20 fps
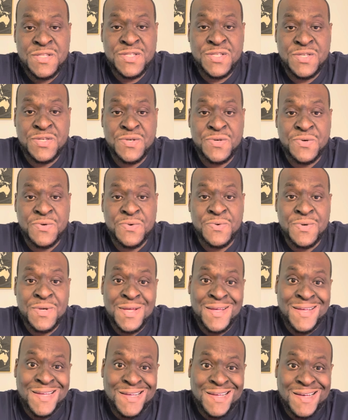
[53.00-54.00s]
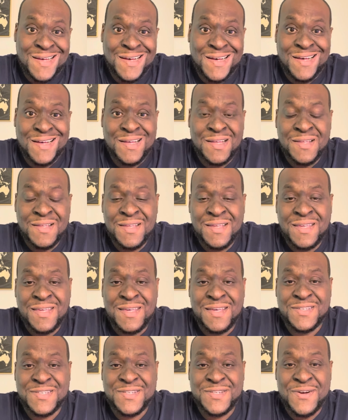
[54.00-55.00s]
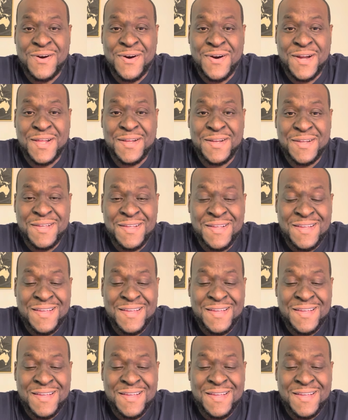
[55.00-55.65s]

to uh, get started